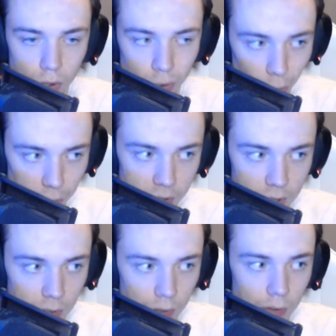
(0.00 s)
good.
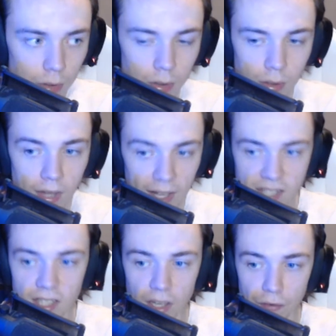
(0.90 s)
That's
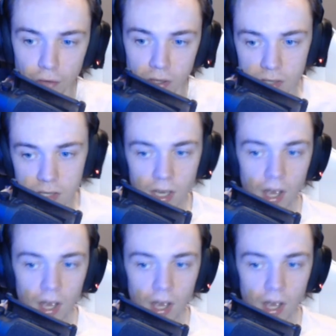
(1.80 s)
the difference.